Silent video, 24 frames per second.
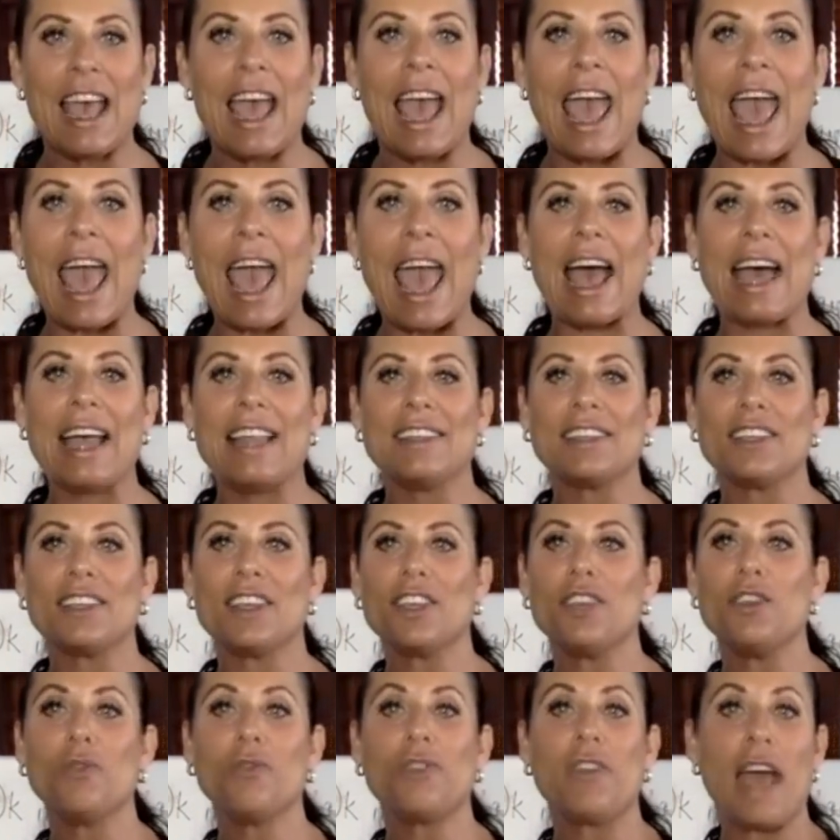And
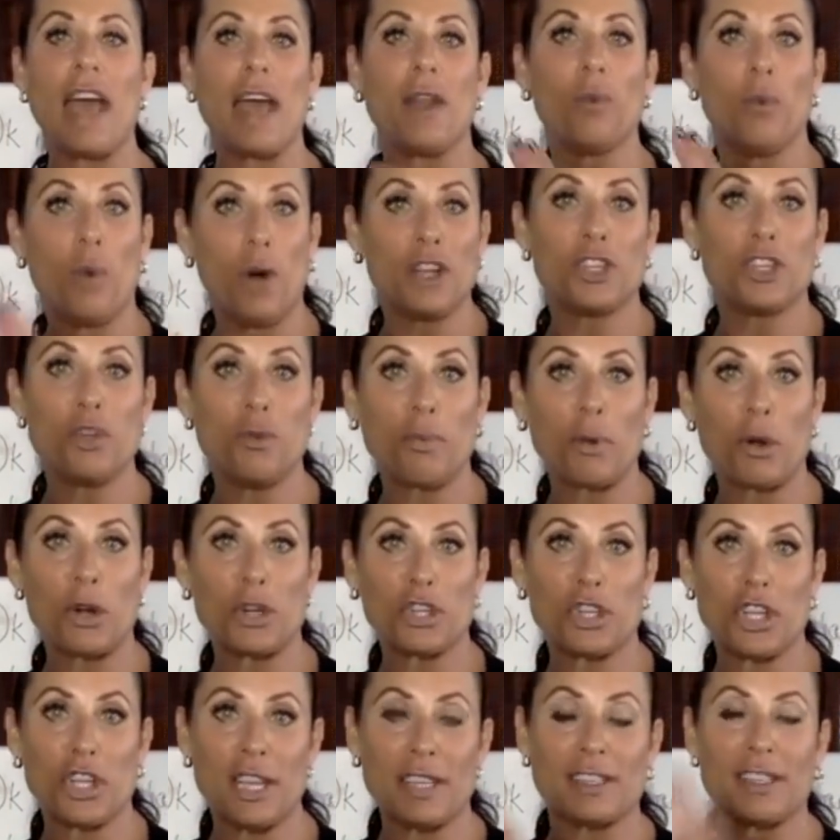you then, once you
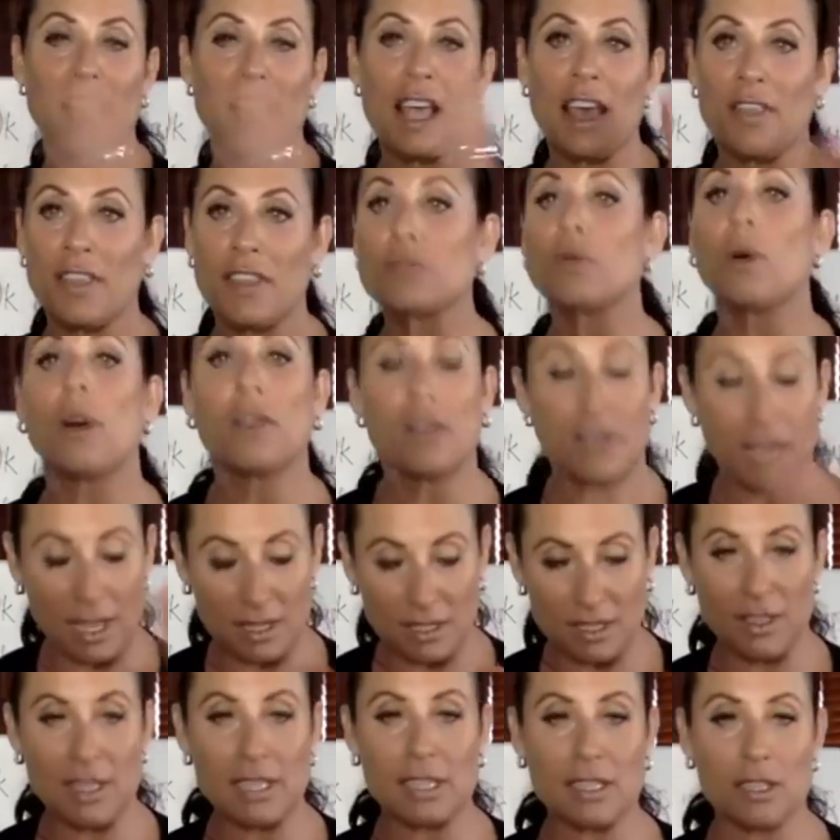purchase, so this
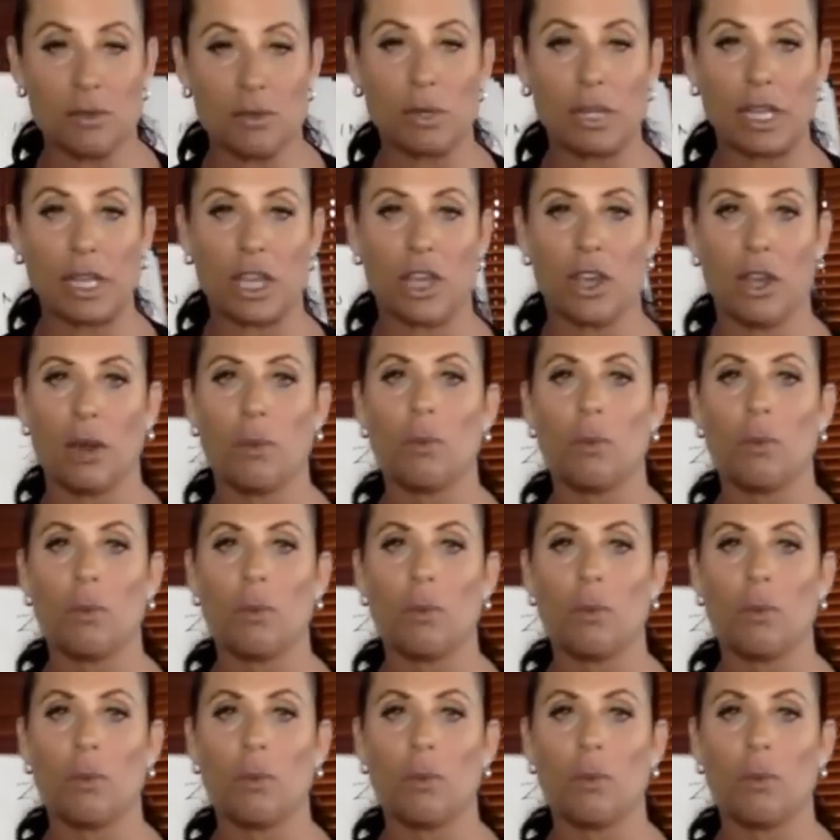is really good.